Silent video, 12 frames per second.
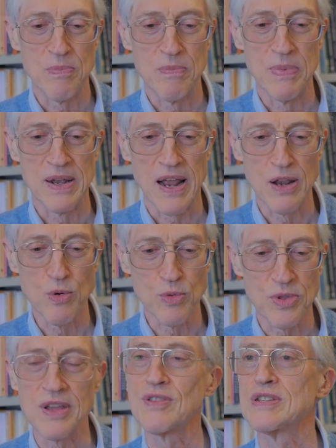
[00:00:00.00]
But I
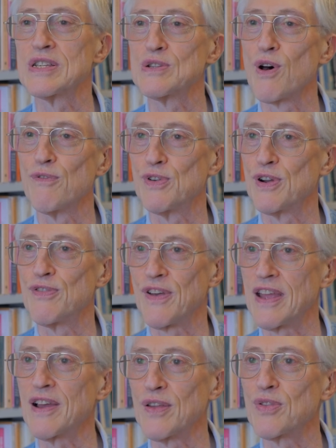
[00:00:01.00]
don't think this is all very
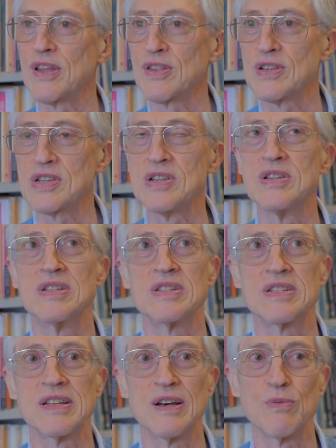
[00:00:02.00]
fake. I think this
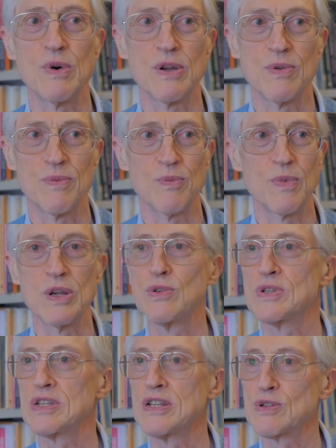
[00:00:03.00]
is what
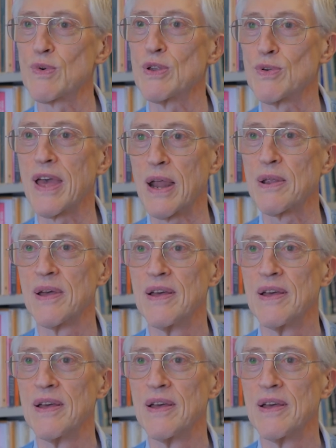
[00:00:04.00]
you see is what you get.